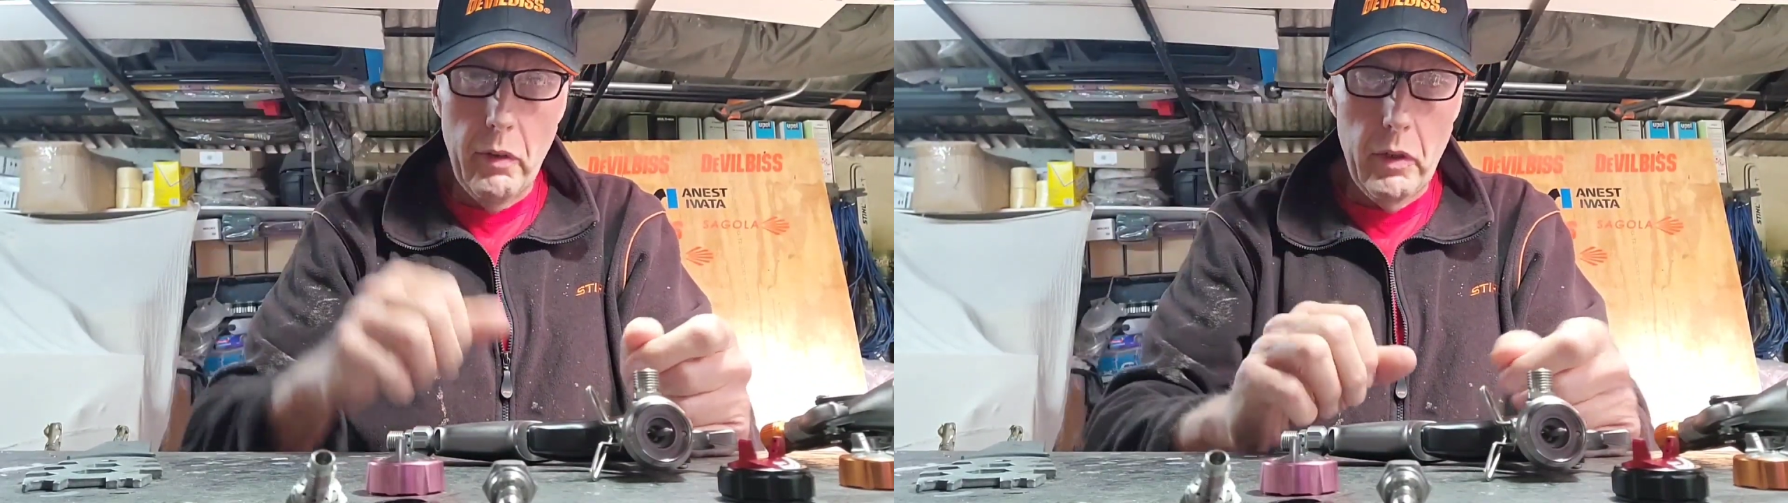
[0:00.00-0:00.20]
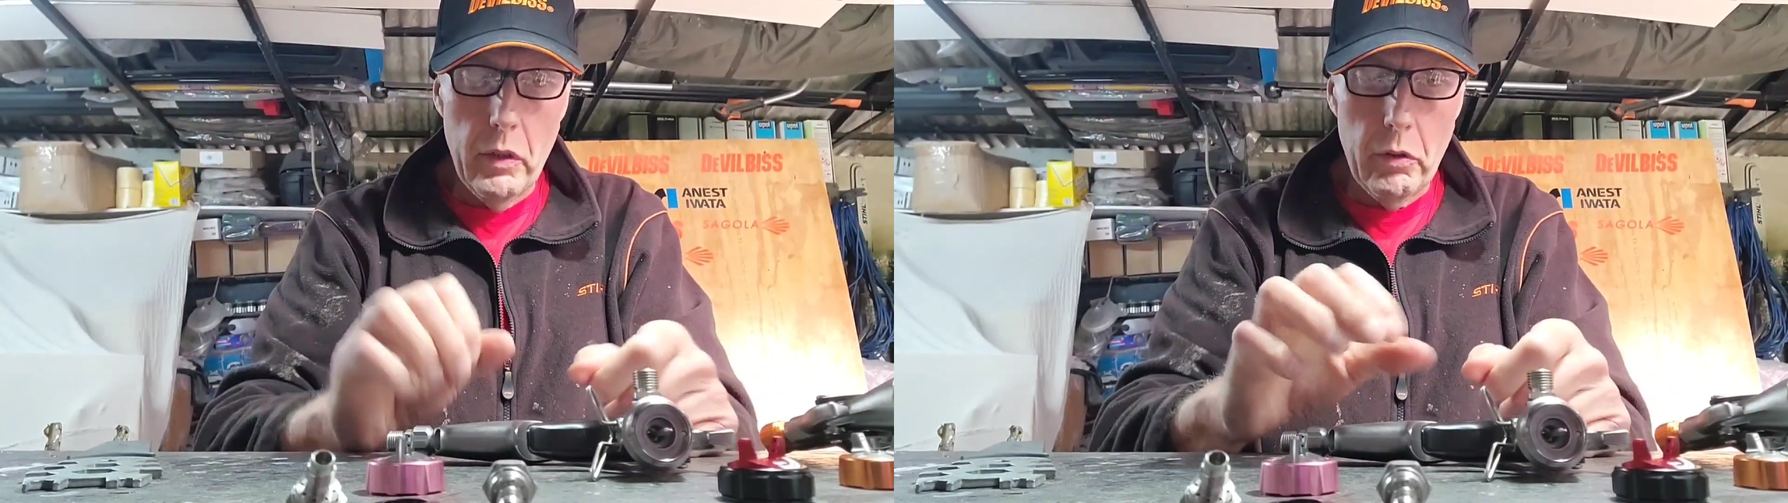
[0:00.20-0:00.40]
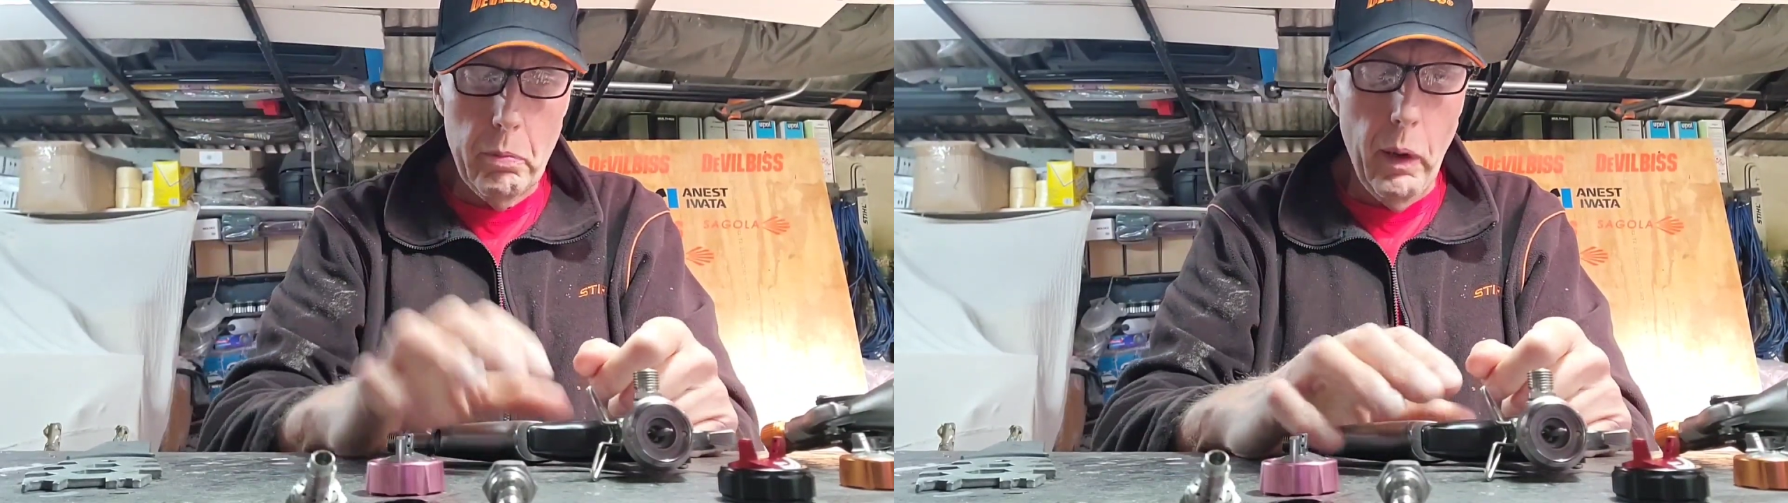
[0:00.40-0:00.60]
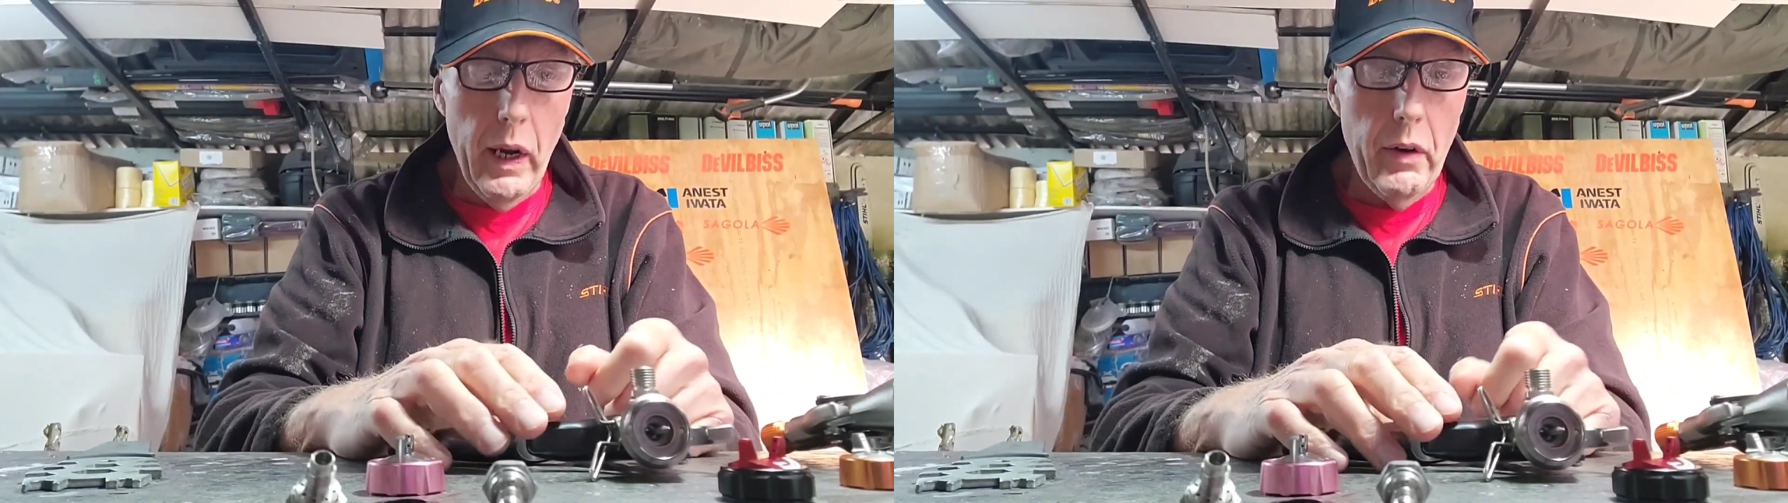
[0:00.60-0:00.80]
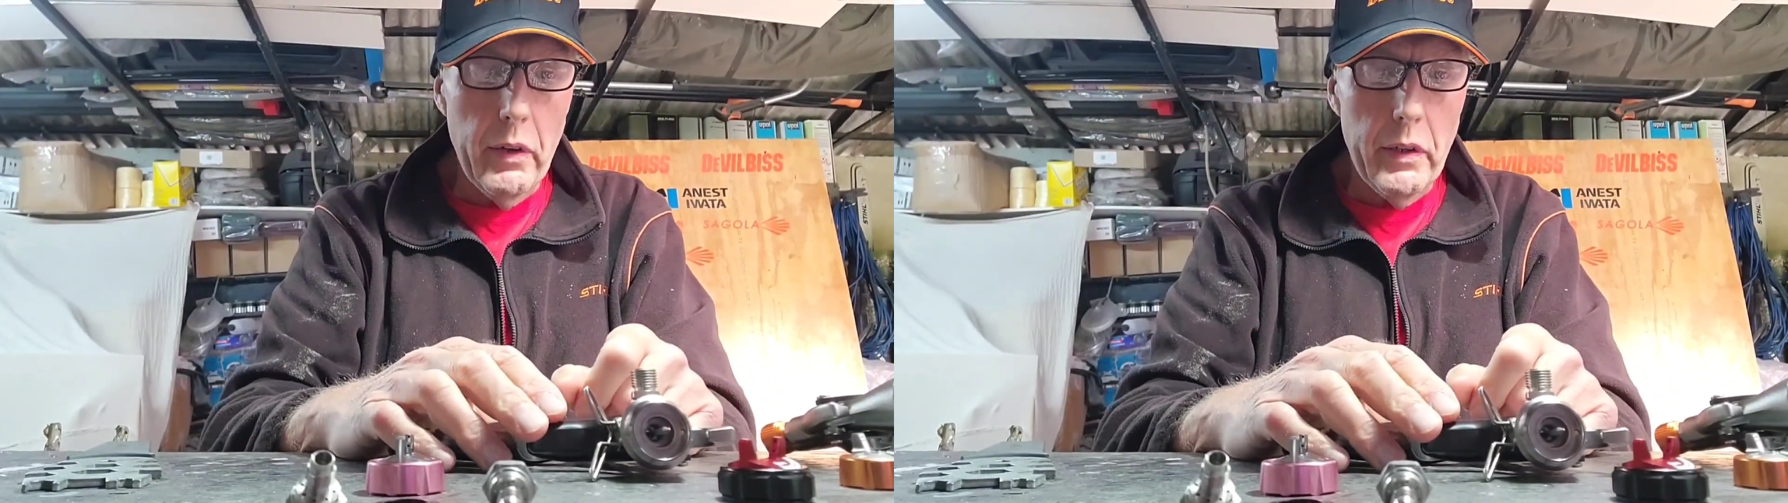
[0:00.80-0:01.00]
a little spray
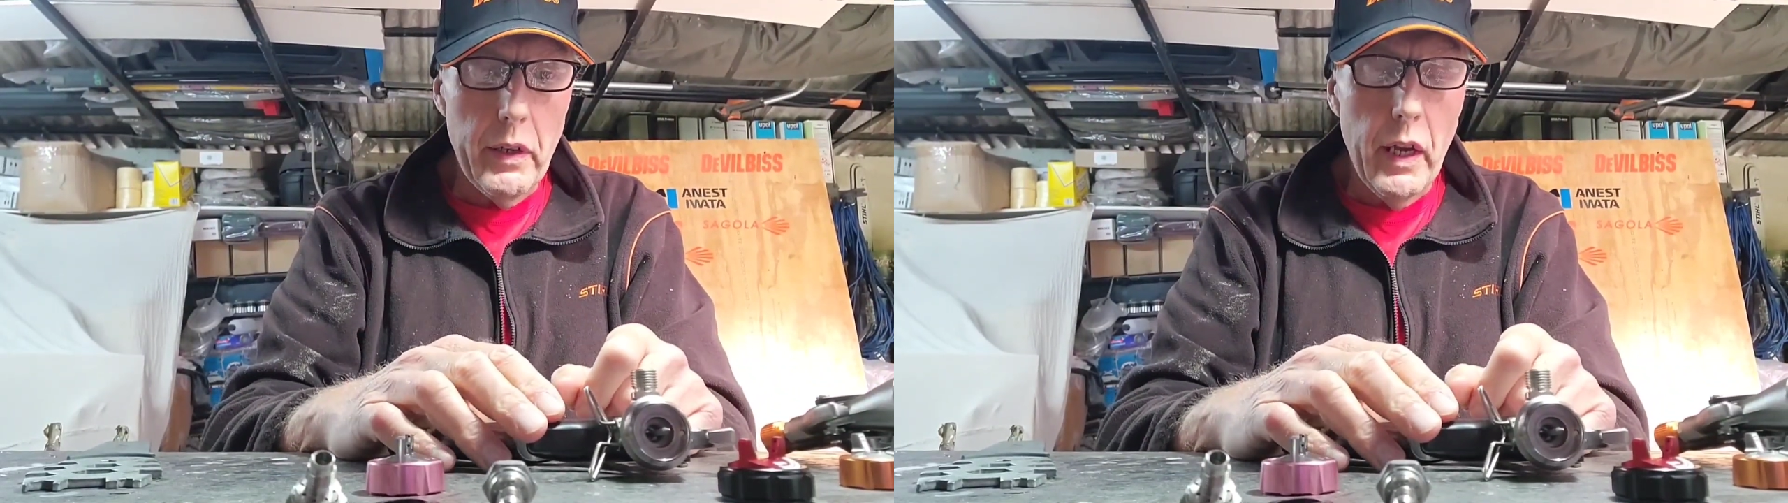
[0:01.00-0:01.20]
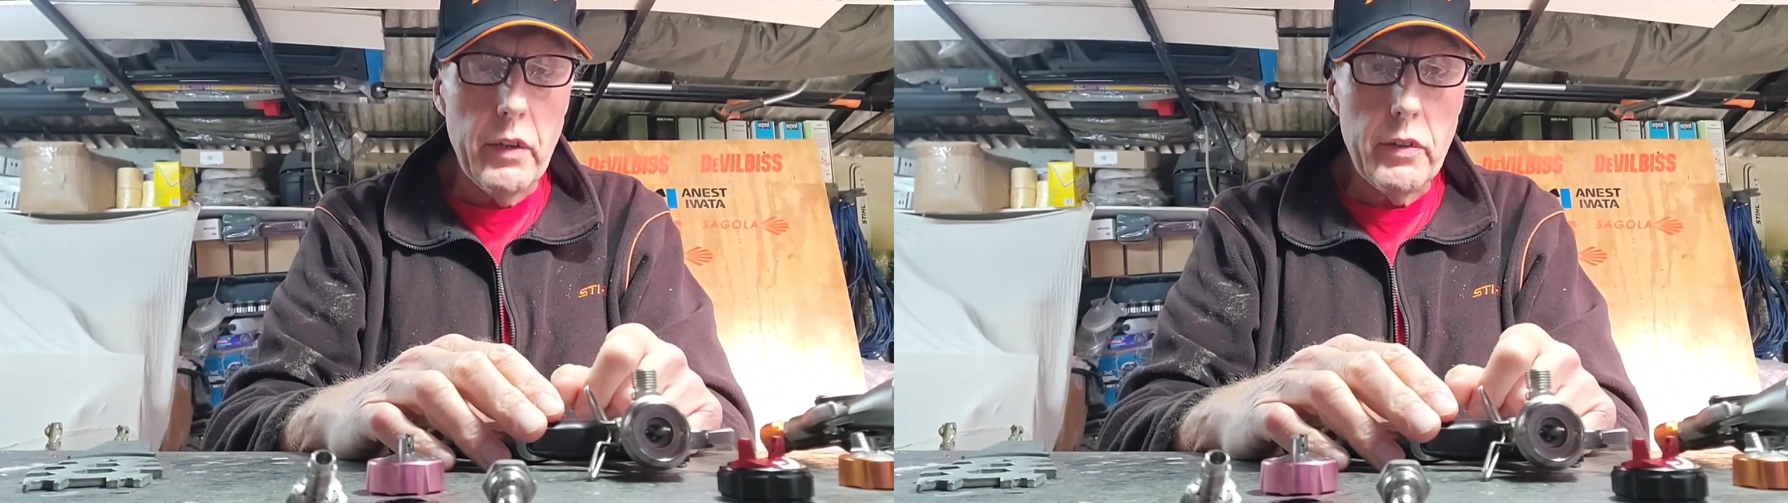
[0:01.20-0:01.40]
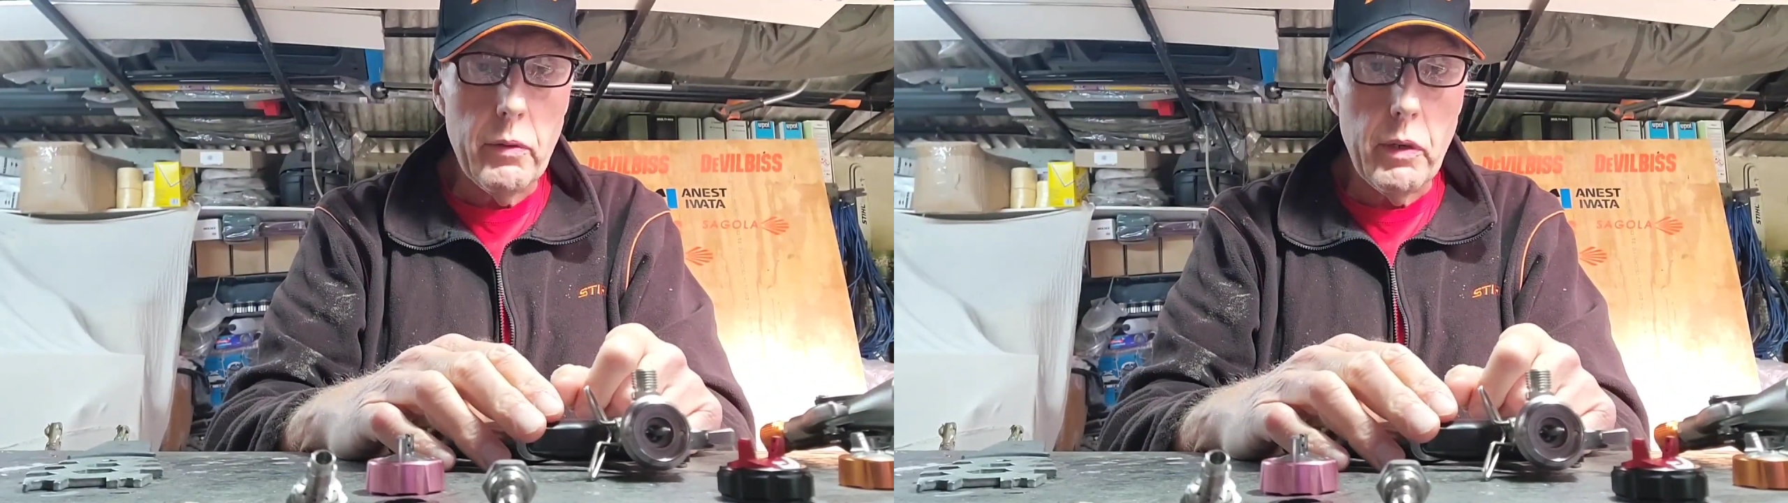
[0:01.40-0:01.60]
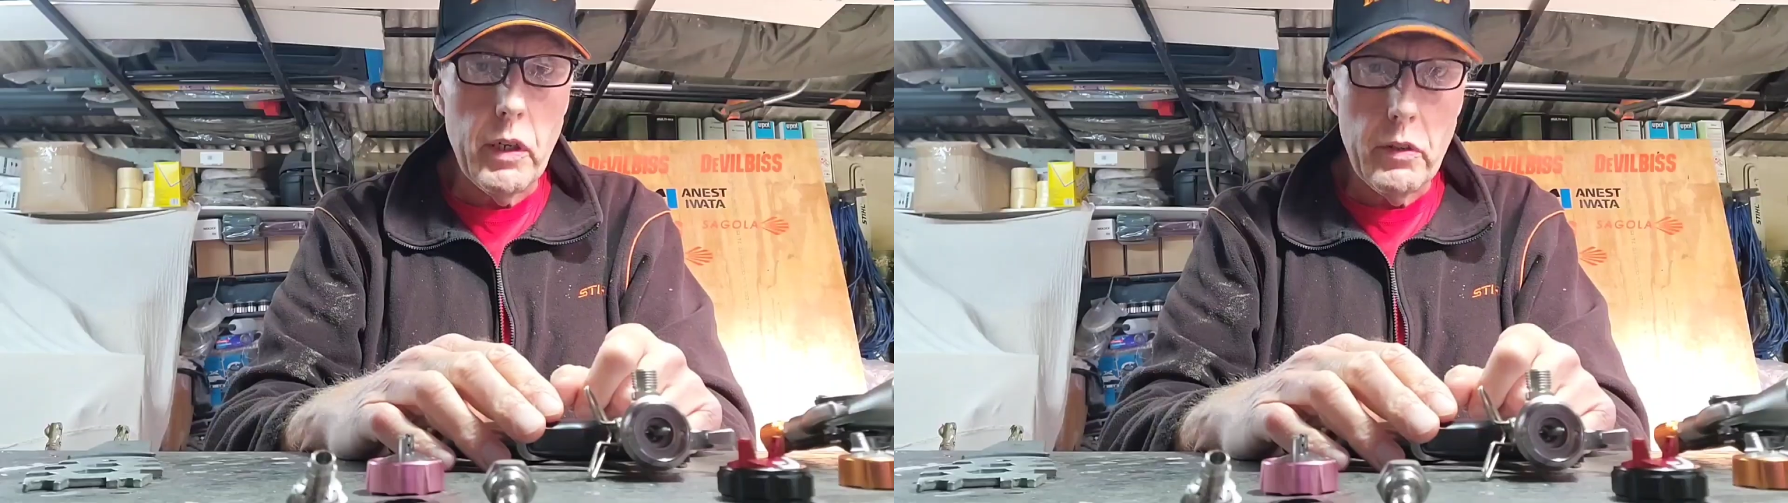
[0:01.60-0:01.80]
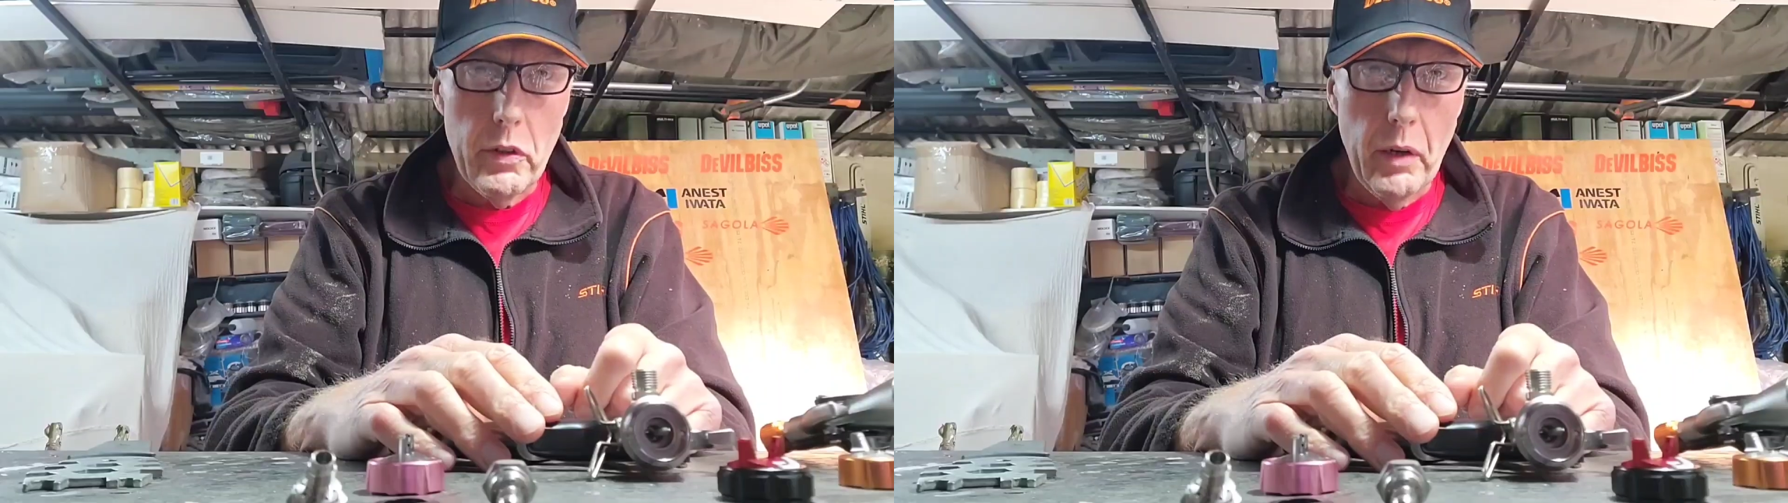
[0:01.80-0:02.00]
out and see what it
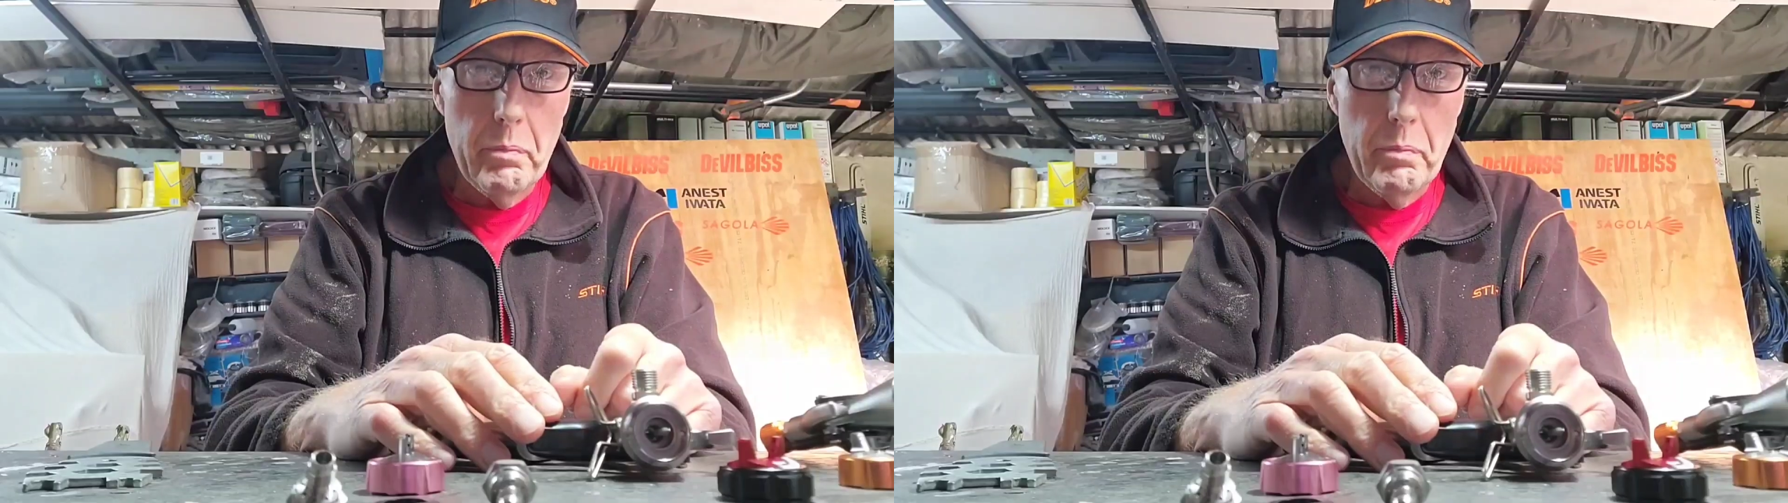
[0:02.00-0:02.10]
looks like.